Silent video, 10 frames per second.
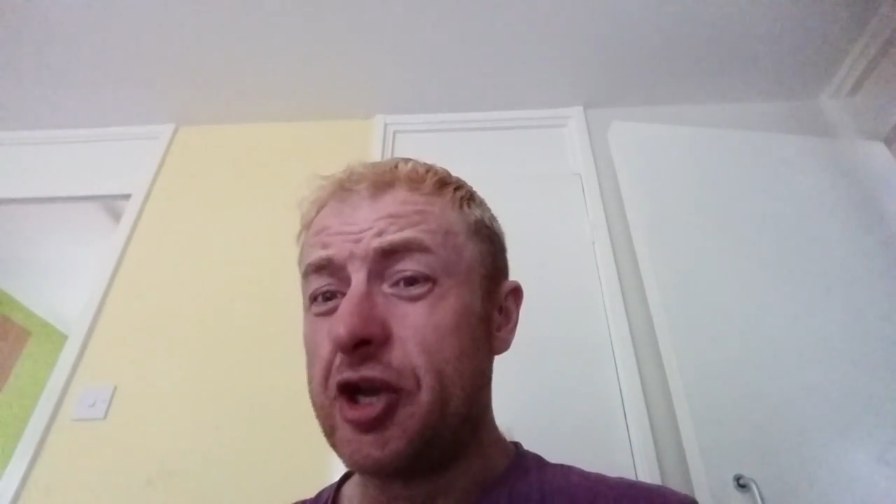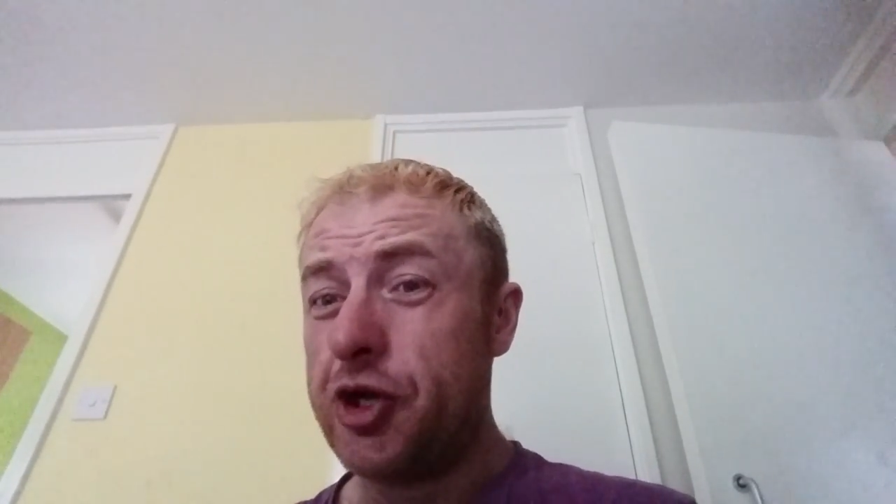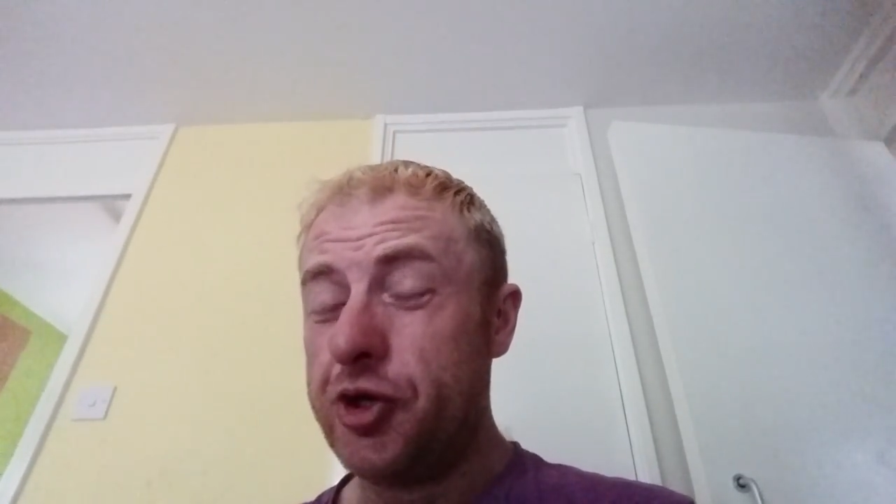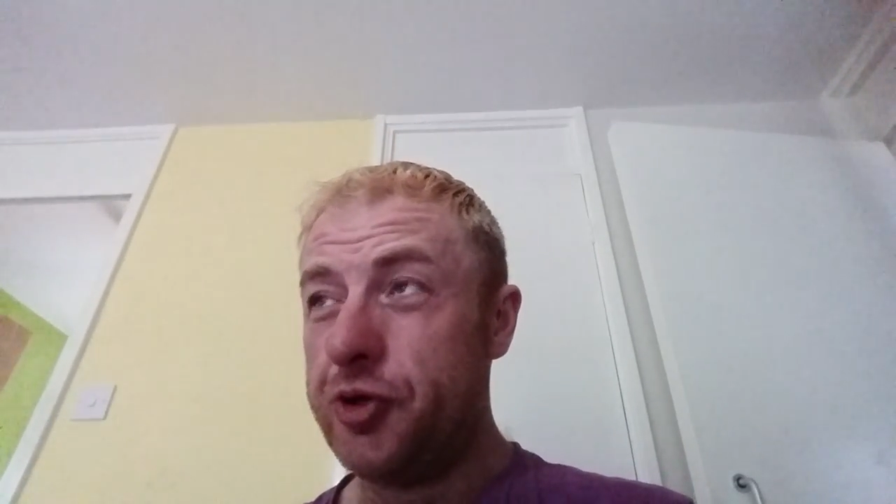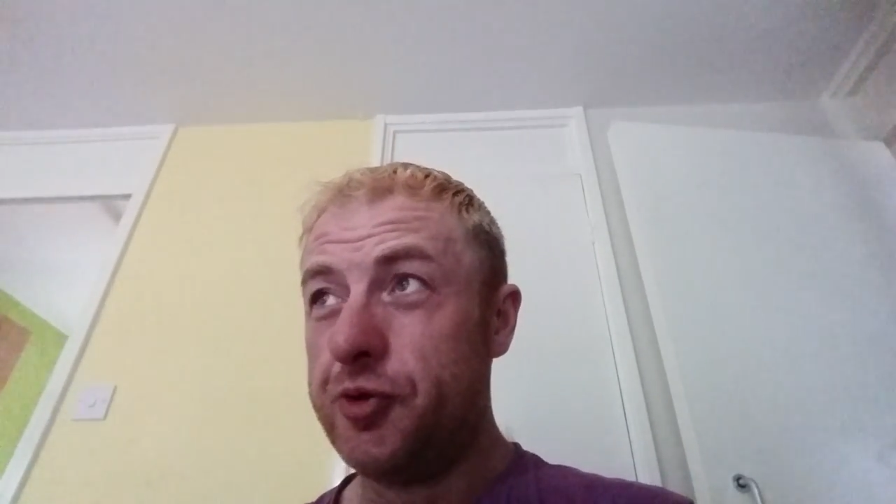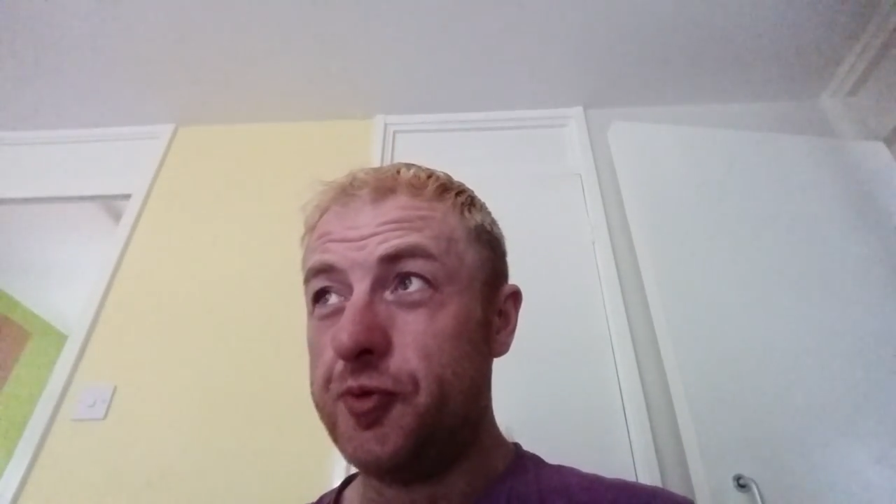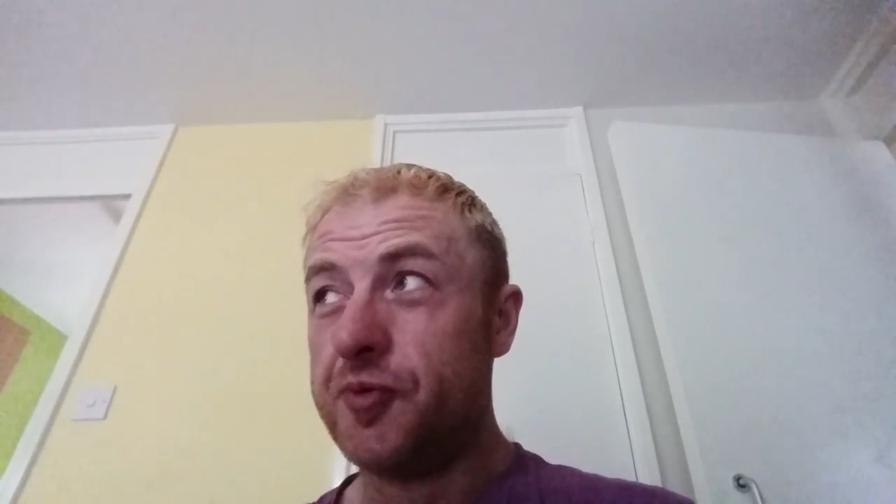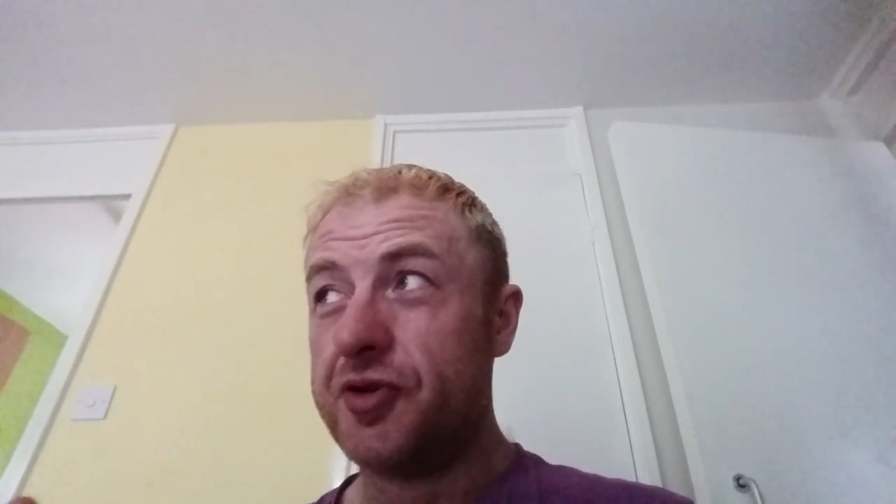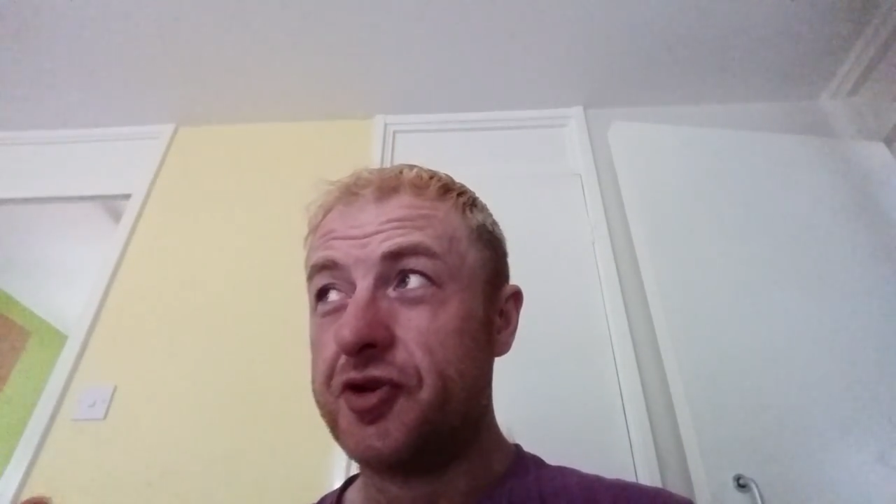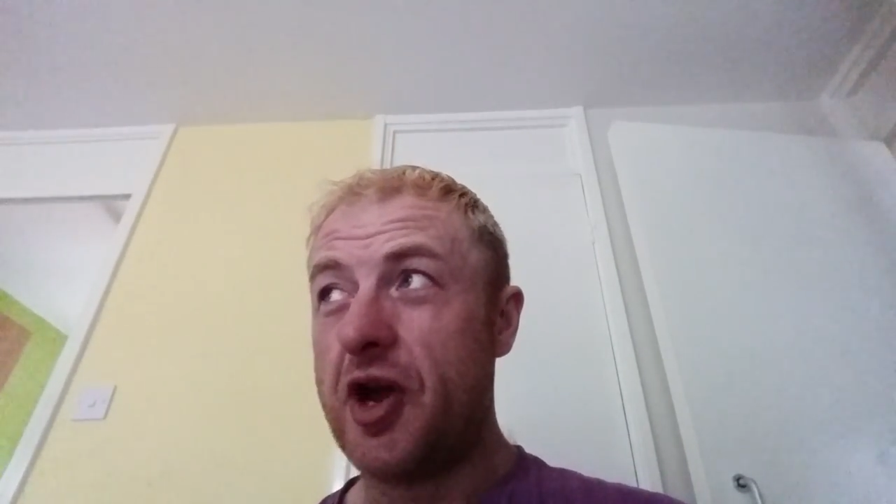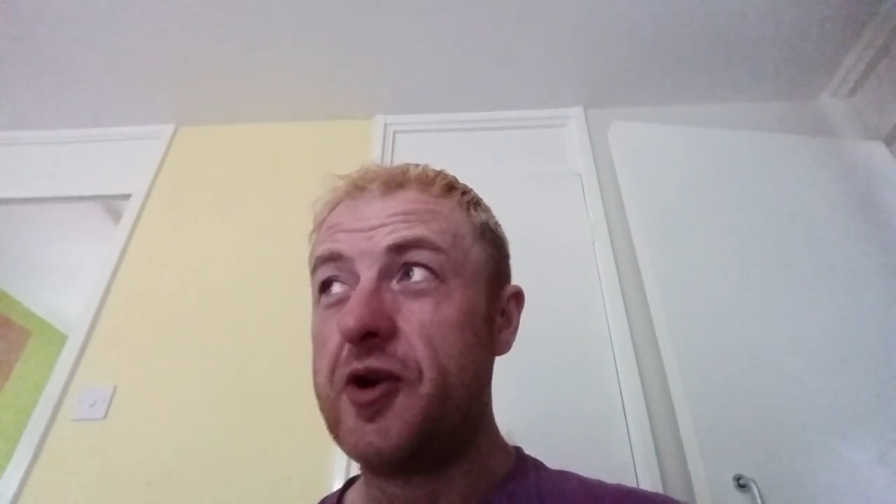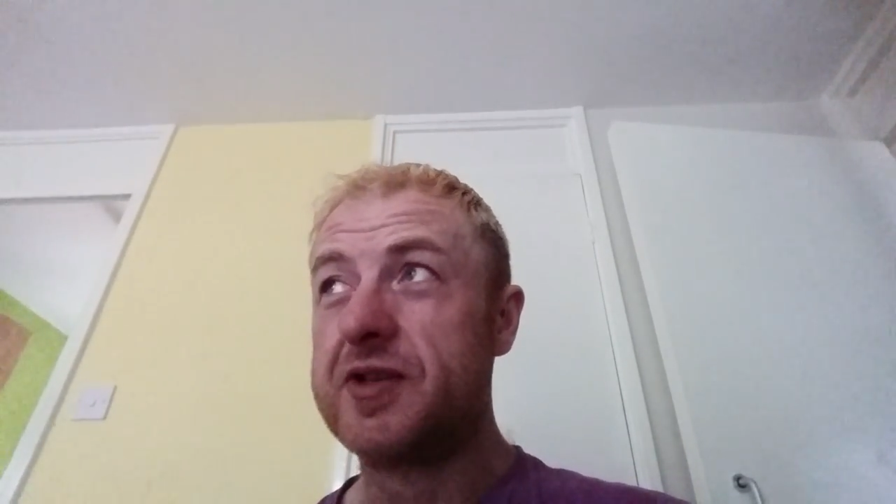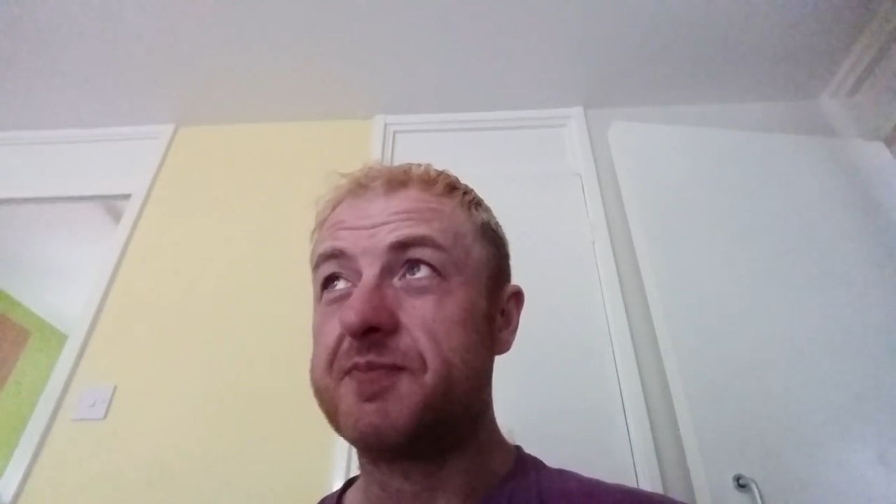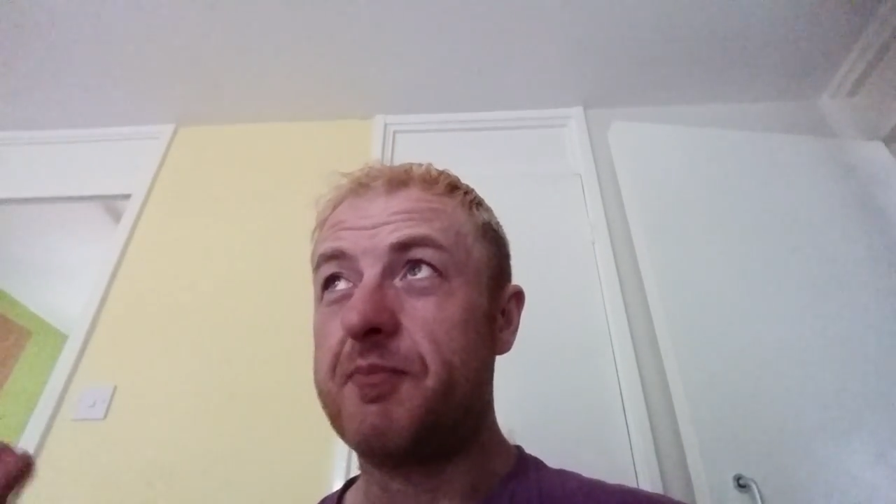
who knows